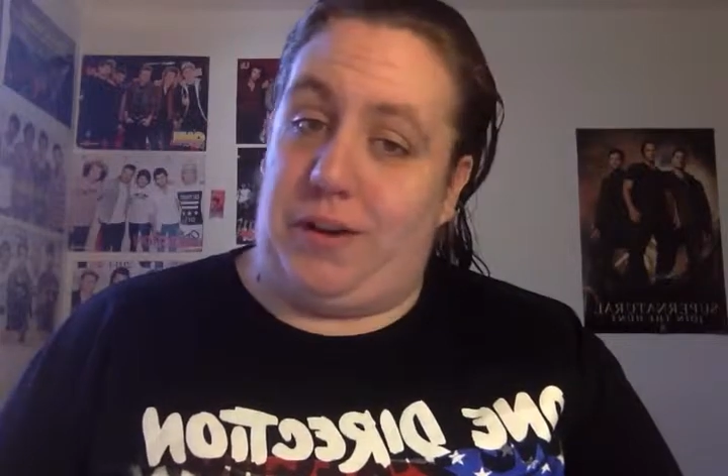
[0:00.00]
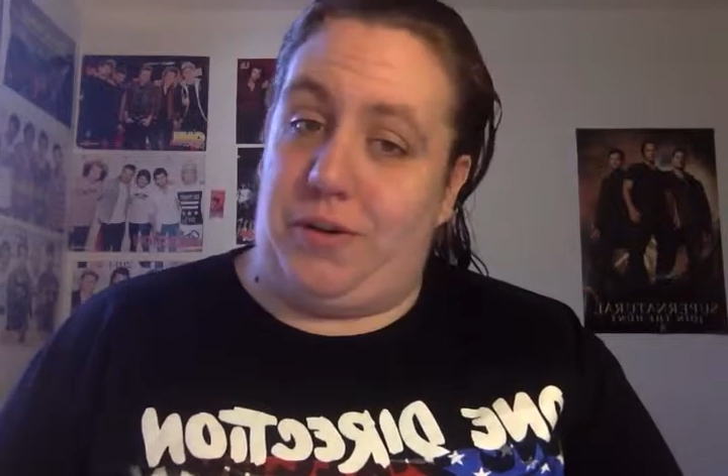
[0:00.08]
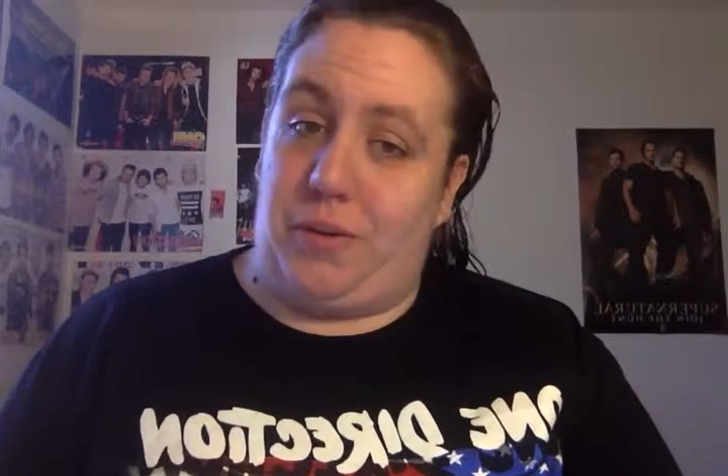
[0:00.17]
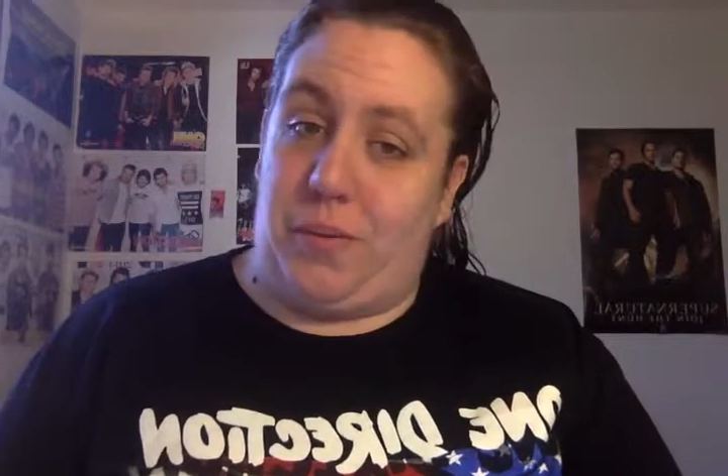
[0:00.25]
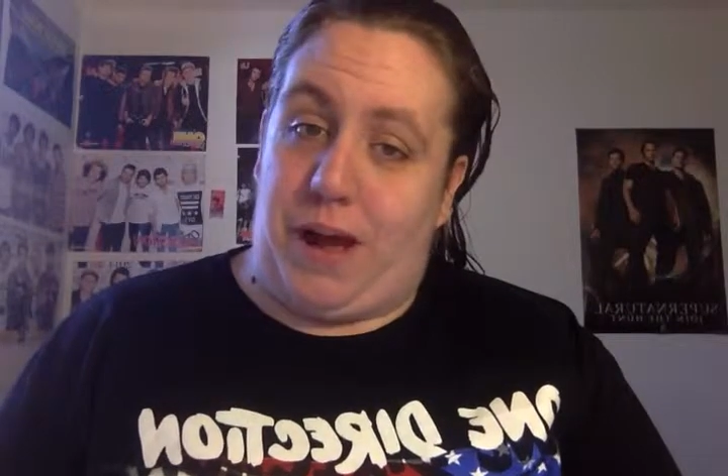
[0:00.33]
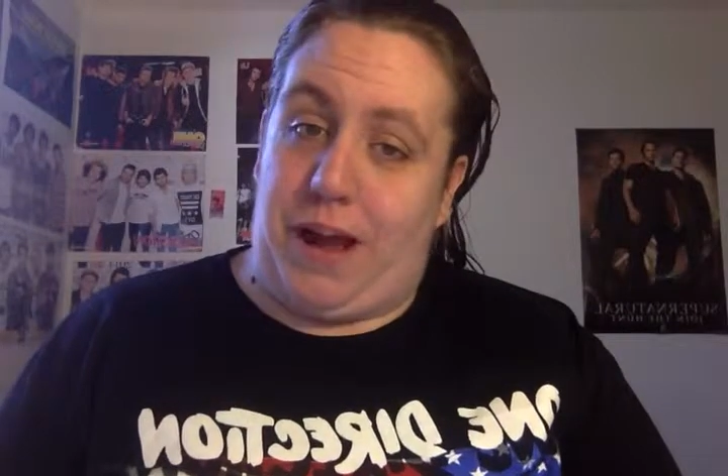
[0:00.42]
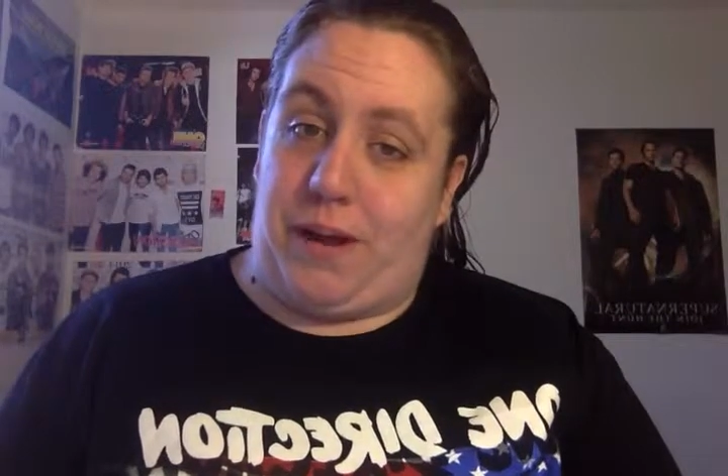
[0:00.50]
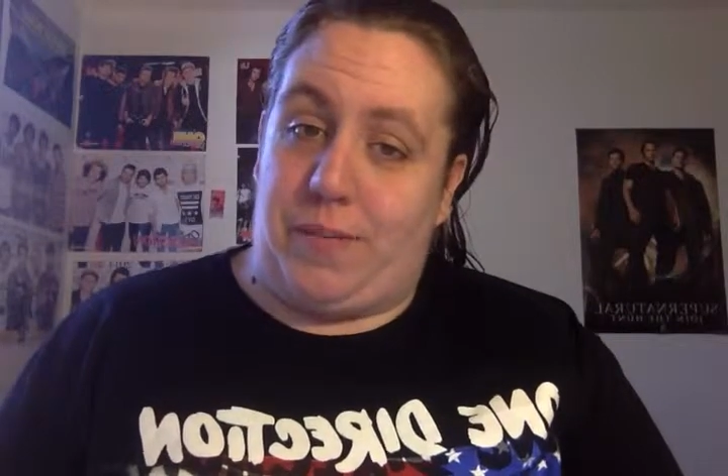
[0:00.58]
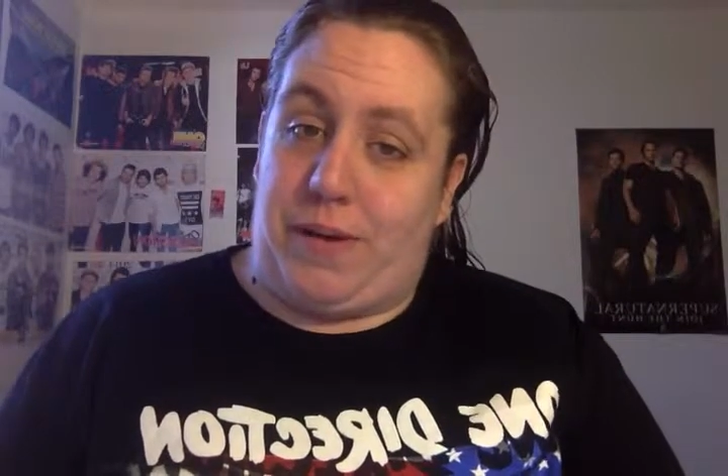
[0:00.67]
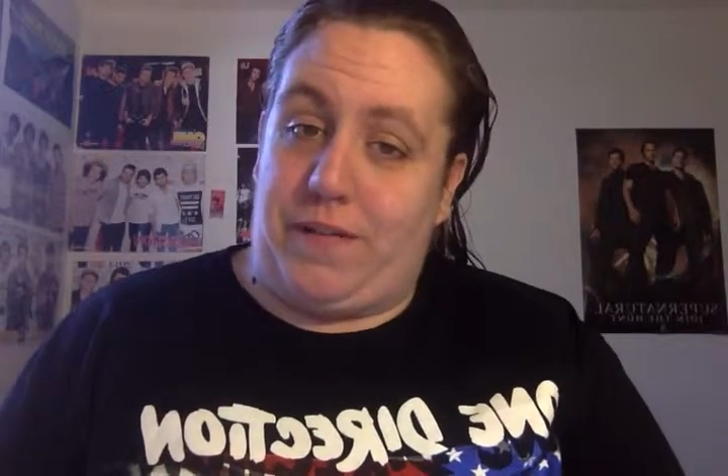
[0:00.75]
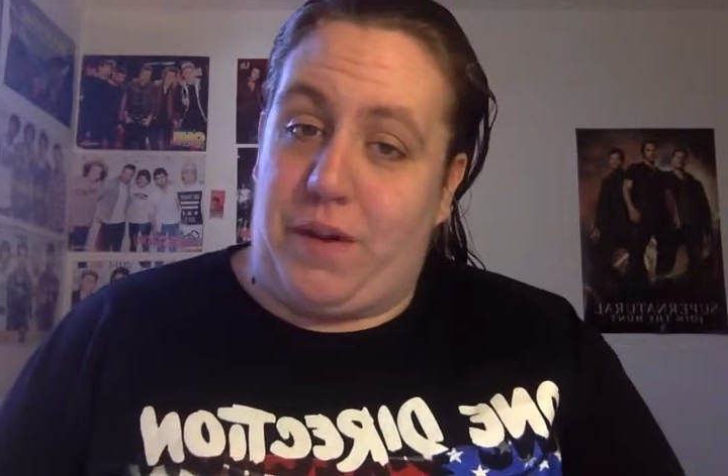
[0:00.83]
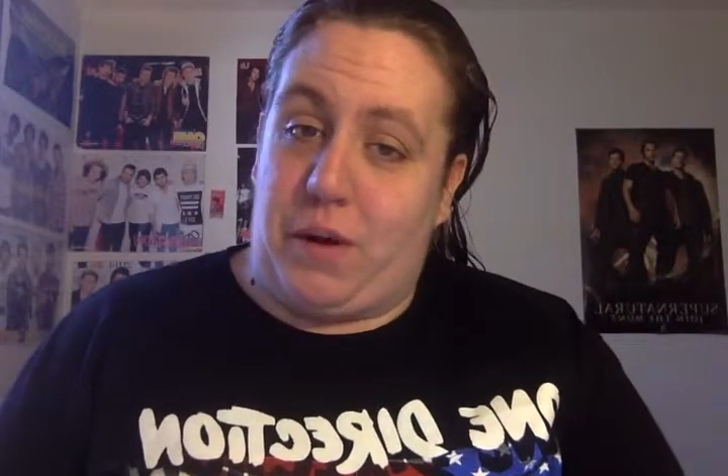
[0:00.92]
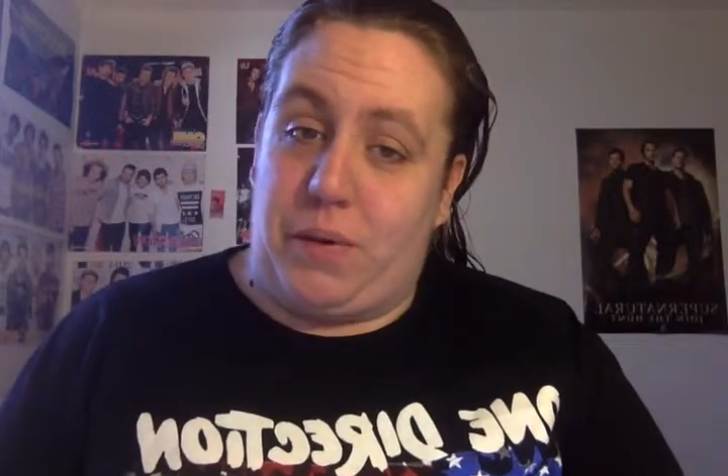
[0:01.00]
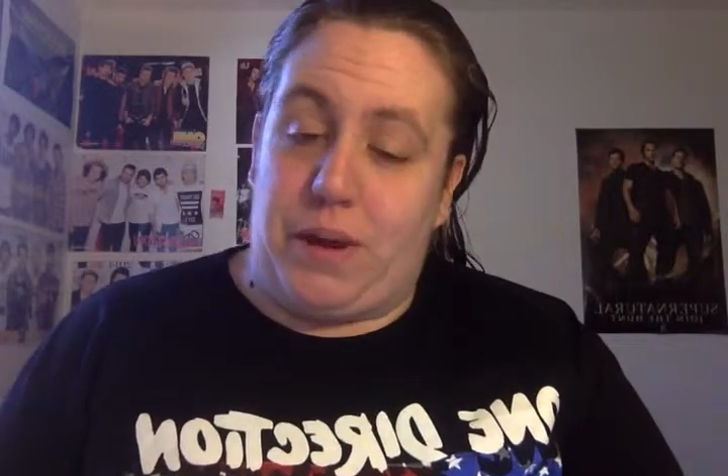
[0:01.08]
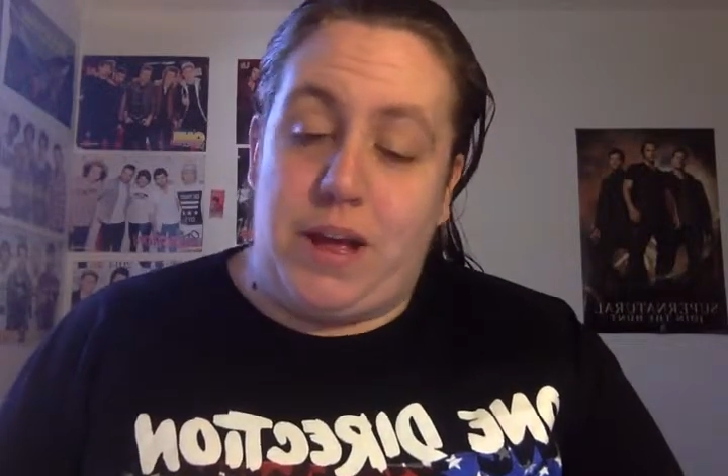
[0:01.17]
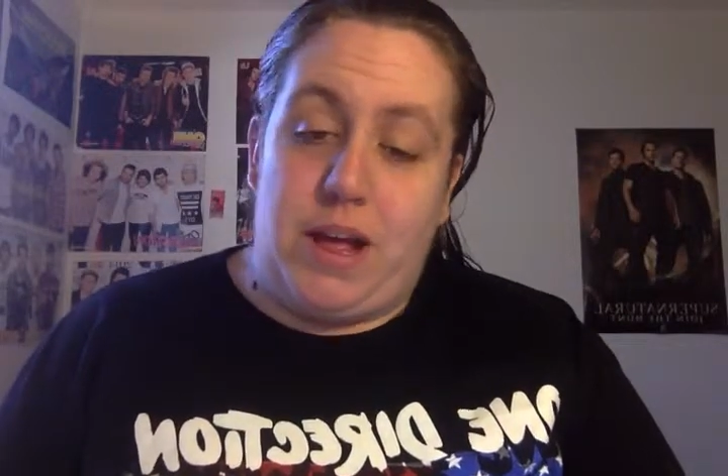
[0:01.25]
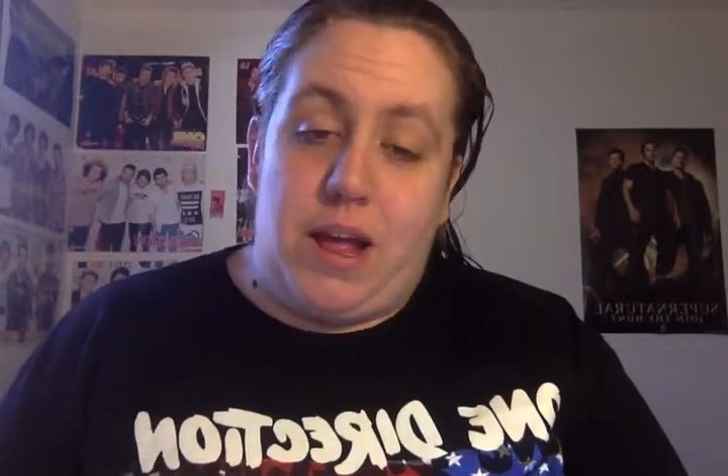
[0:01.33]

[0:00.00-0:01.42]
I don't know why, on my phone,